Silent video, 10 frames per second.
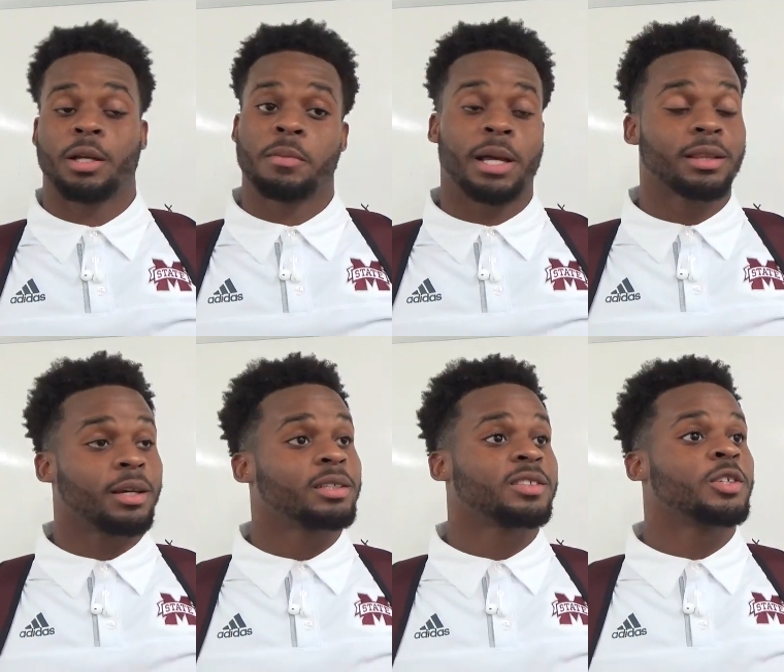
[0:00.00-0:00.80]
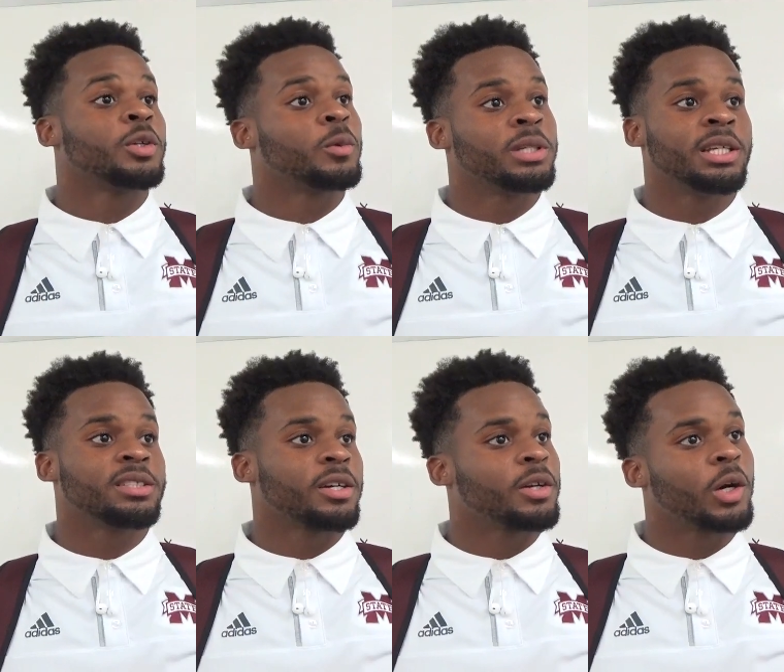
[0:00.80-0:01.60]
I mean, I thought so. You know, we need
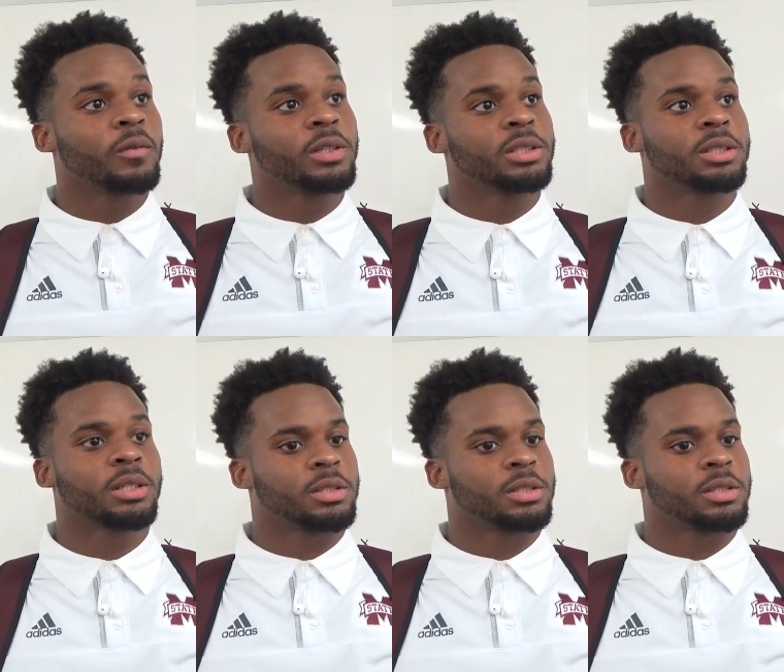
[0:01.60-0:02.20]
turnovers.